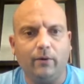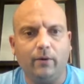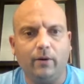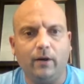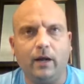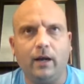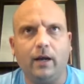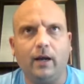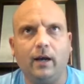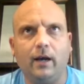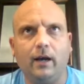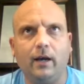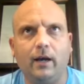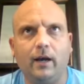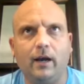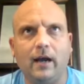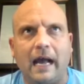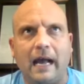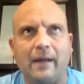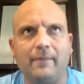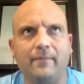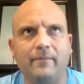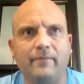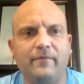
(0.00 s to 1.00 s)

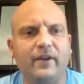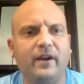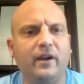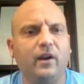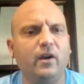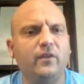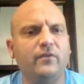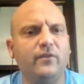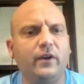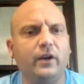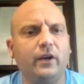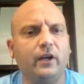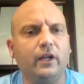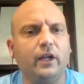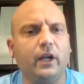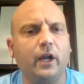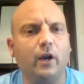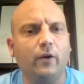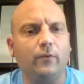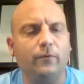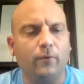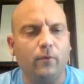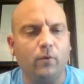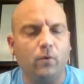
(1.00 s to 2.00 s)
I'm very, very
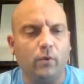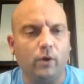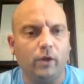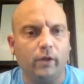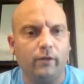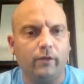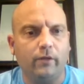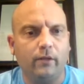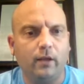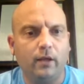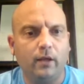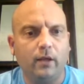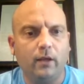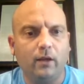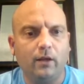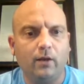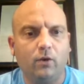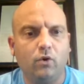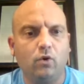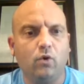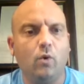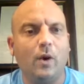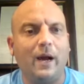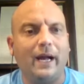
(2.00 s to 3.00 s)
careful with
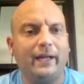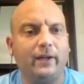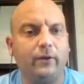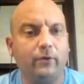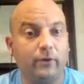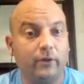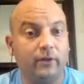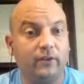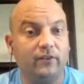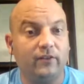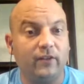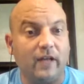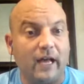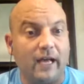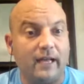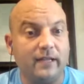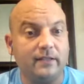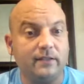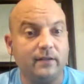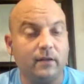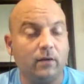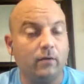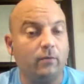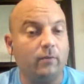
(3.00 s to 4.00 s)
who I
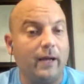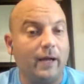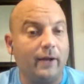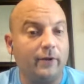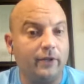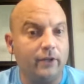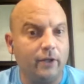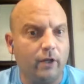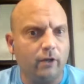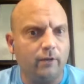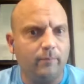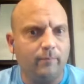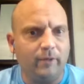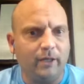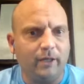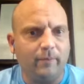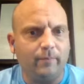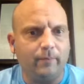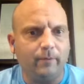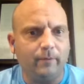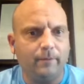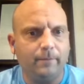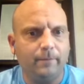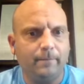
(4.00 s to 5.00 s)
criticize around young
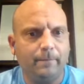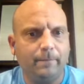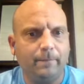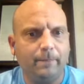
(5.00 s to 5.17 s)
people